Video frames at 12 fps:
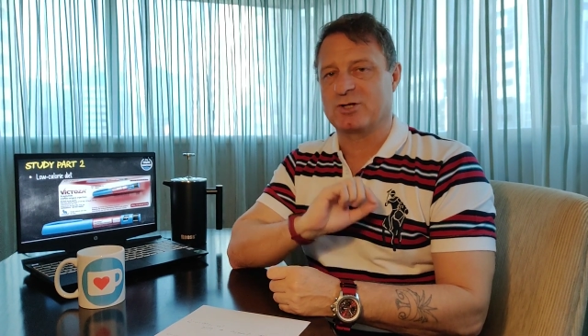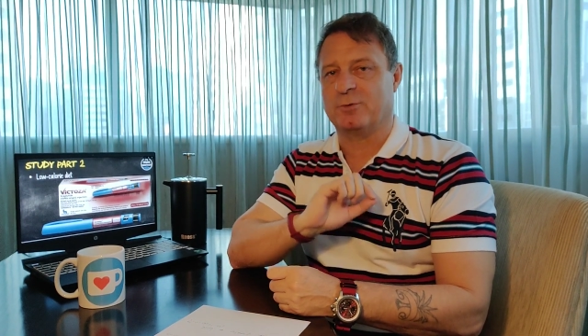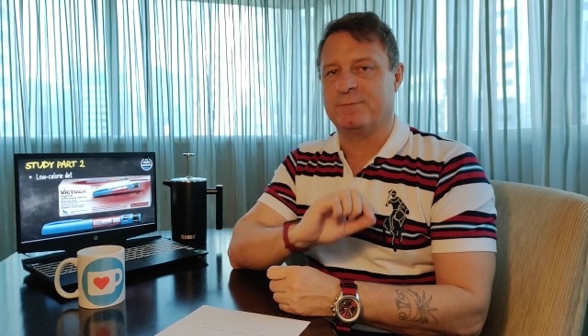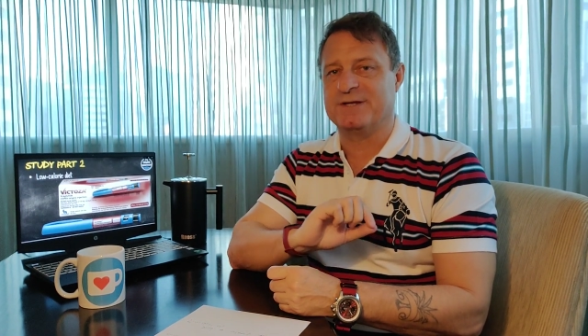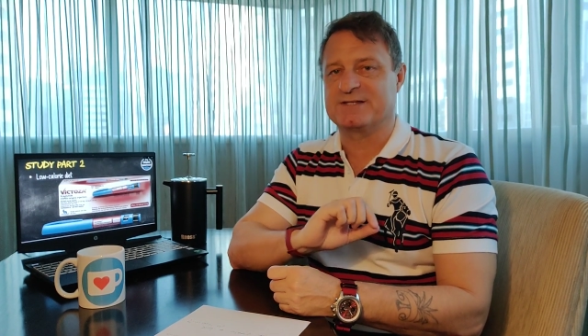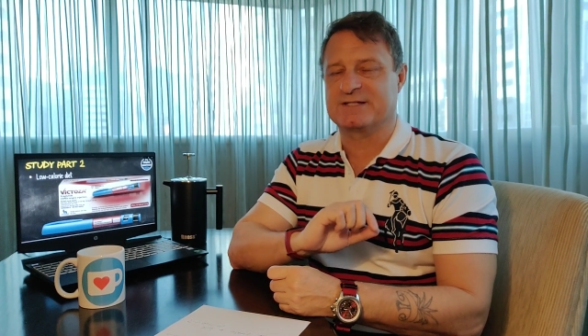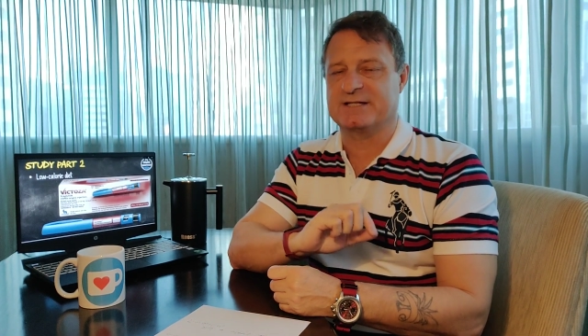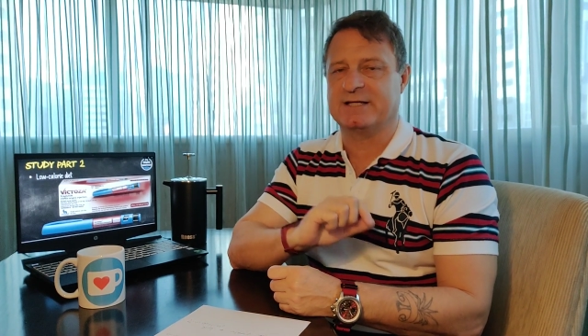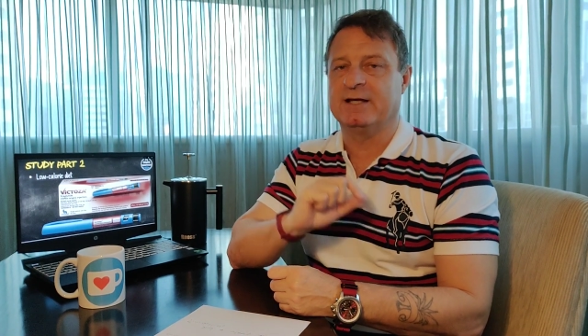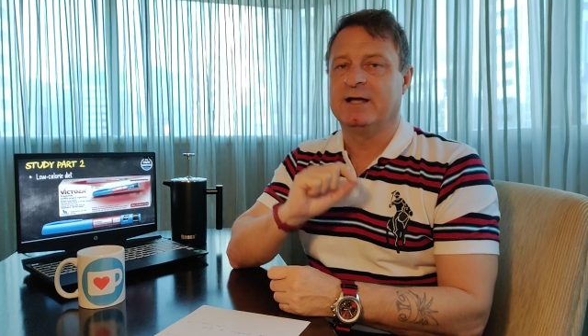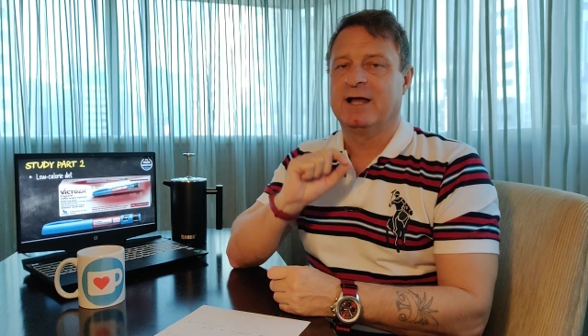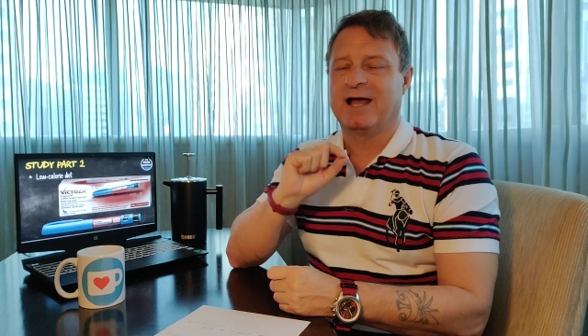
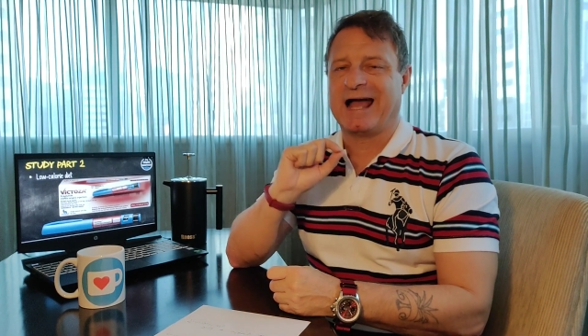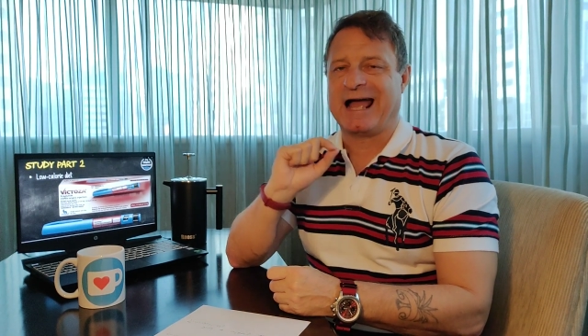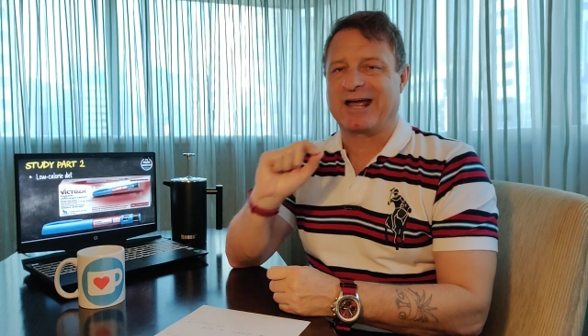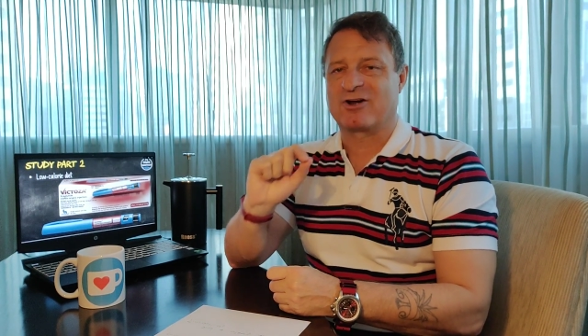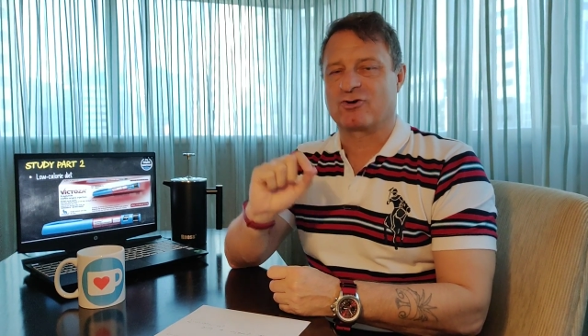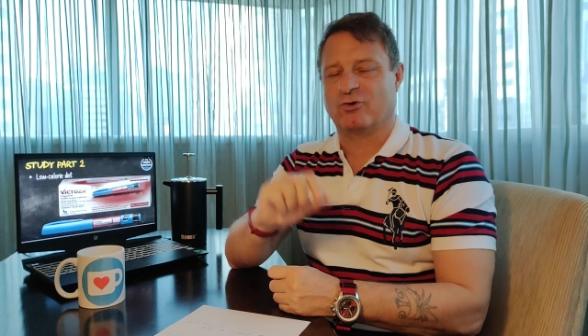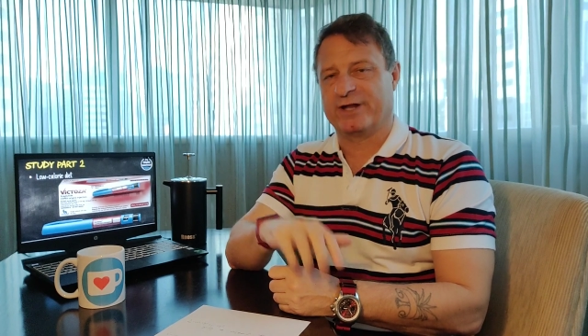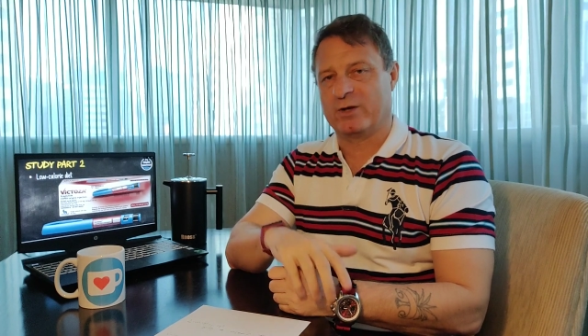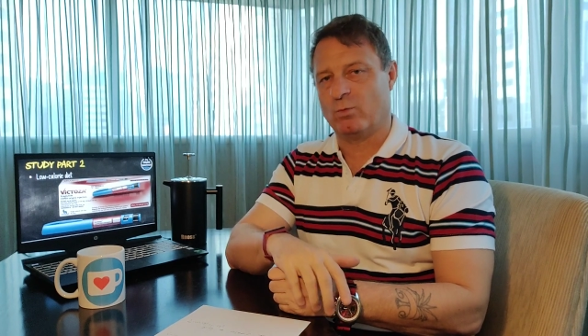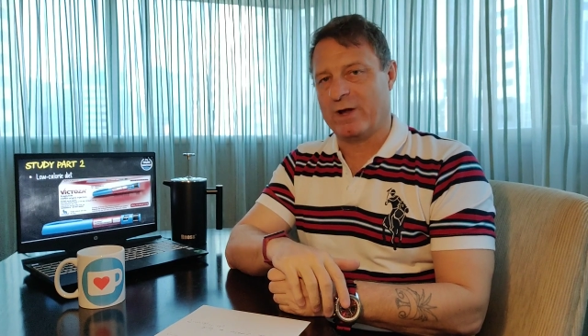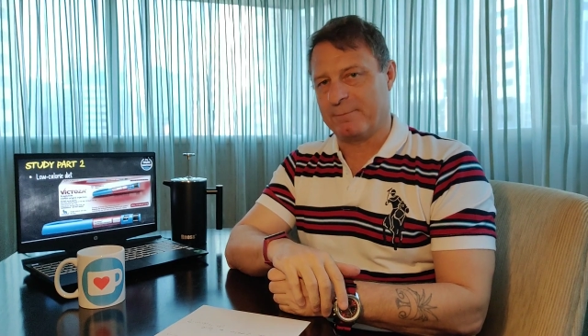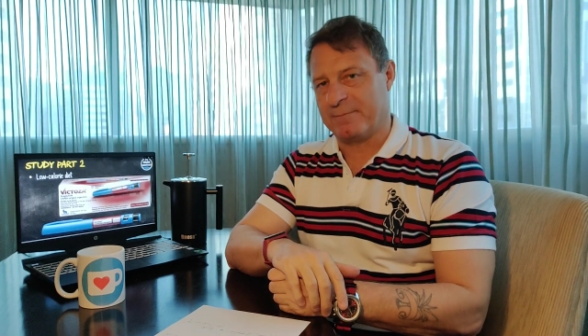obesity, and
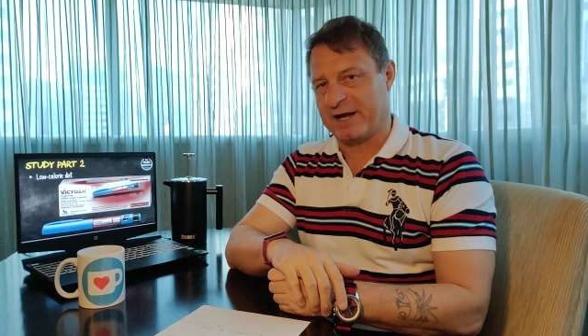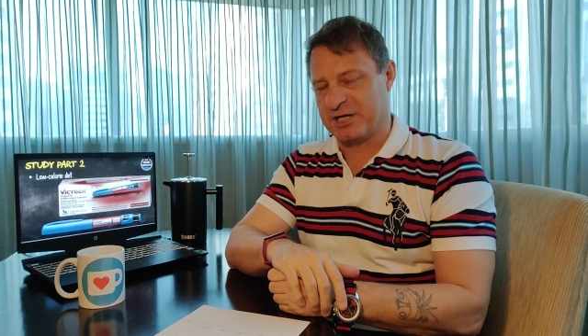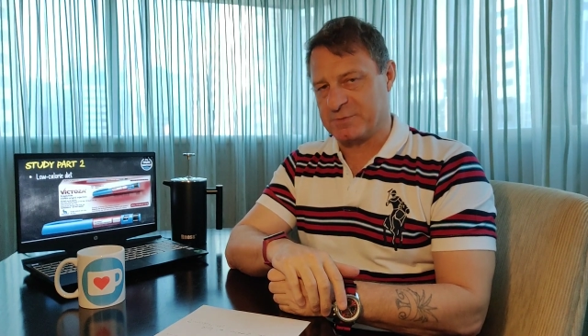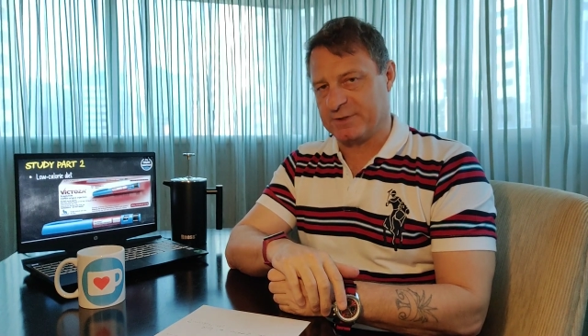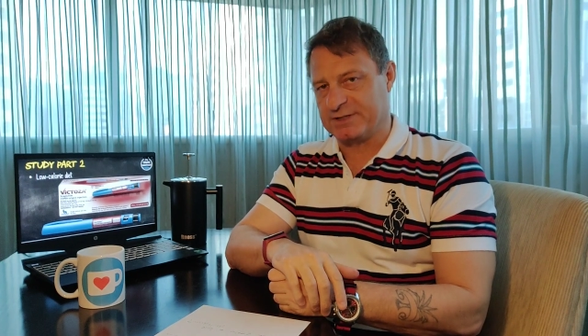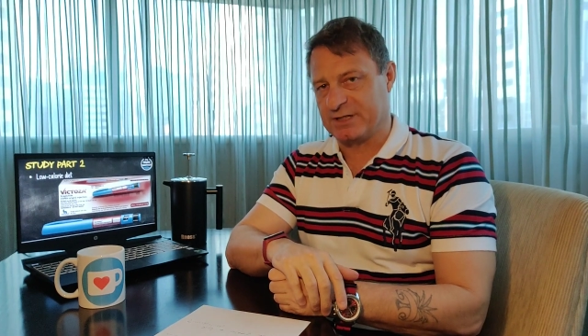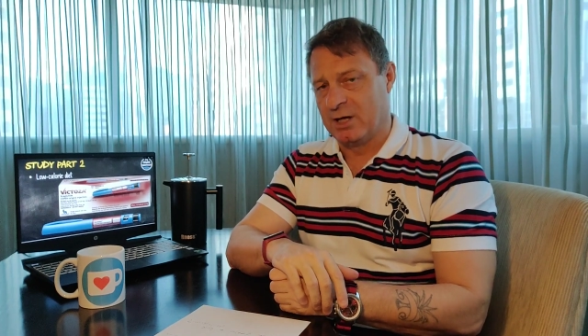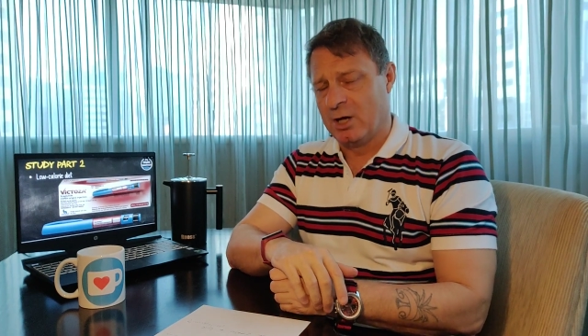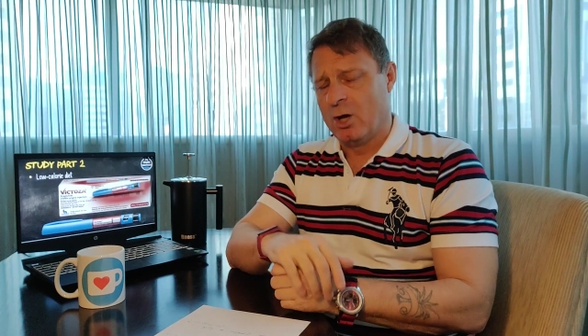chronic weight management.